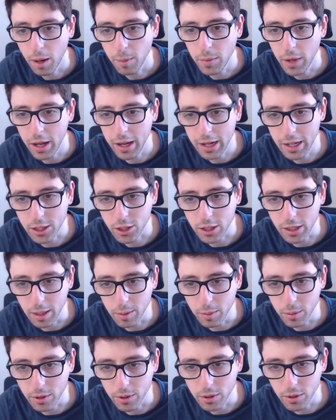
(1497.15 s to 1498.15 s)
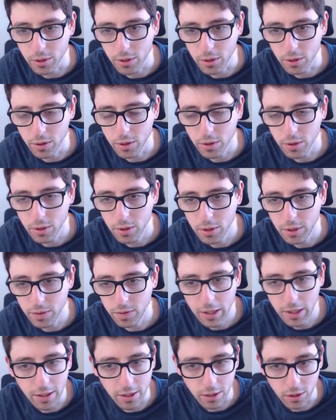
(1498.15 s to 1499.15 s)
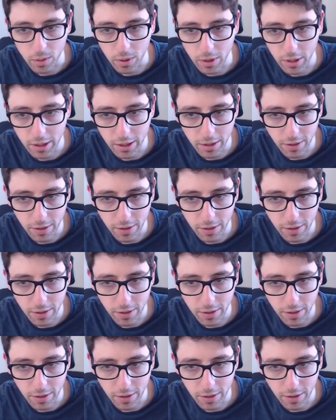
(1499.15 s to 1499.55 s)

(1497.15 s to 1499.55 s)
I'm not actually able to defend this one.